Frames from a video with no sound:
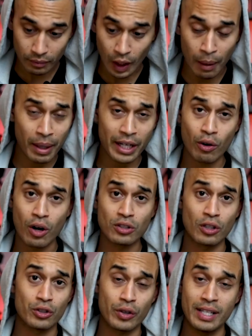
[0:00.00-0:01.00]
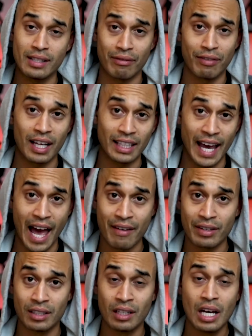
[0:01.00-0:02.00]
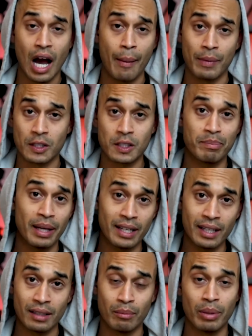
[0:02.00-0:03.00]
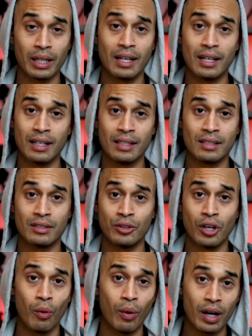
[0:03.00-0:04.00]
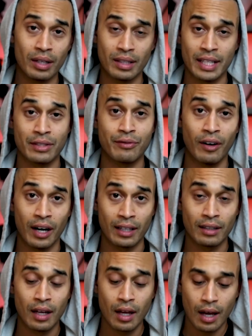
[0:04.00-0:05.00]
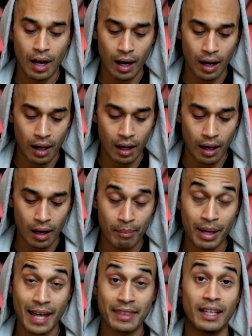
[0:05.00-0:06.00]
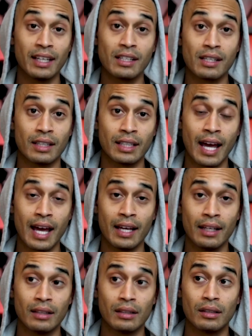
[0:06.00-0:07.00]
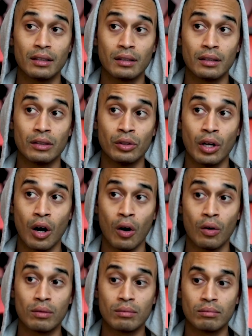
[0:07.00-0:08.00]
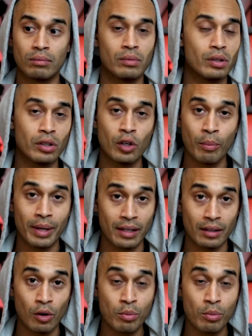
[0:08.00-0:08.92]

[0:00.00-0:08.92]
money grows on trees. I finally have it. I'm going to spend it because, you know what, it's fun. But at the end of the day, human